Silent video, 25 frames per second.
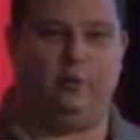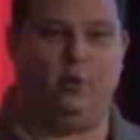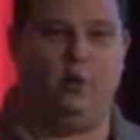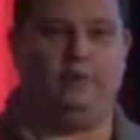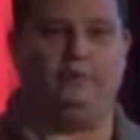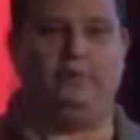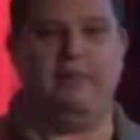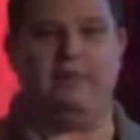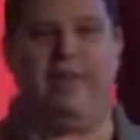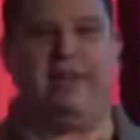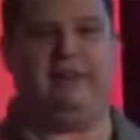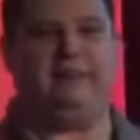Or
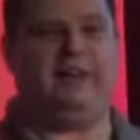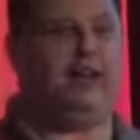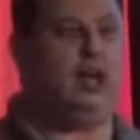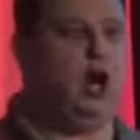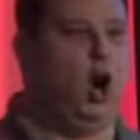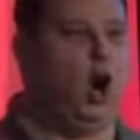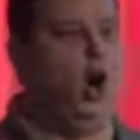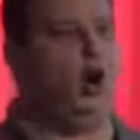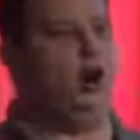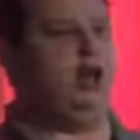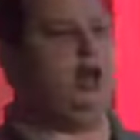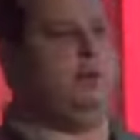if I'm having
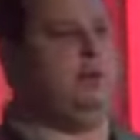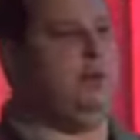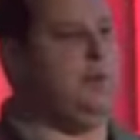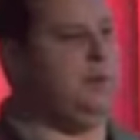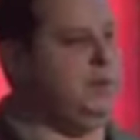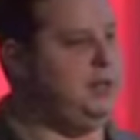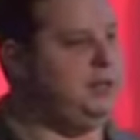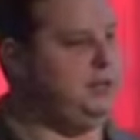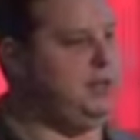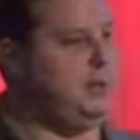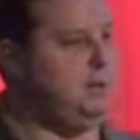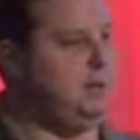an argument
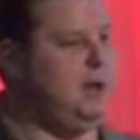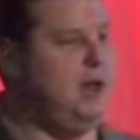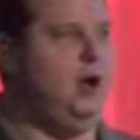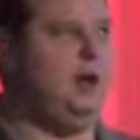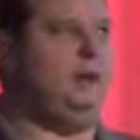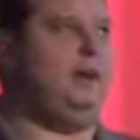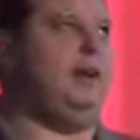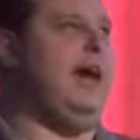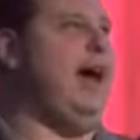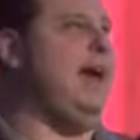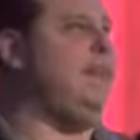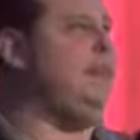with
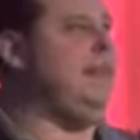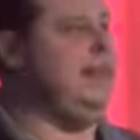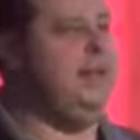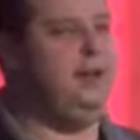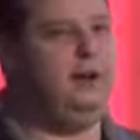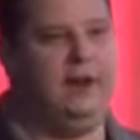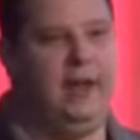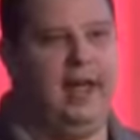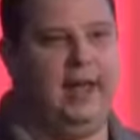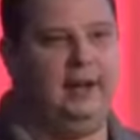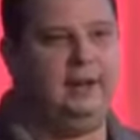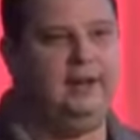oh God, the
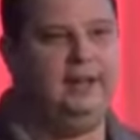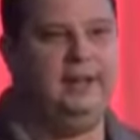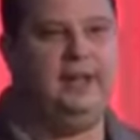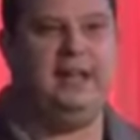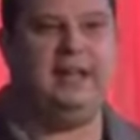internet.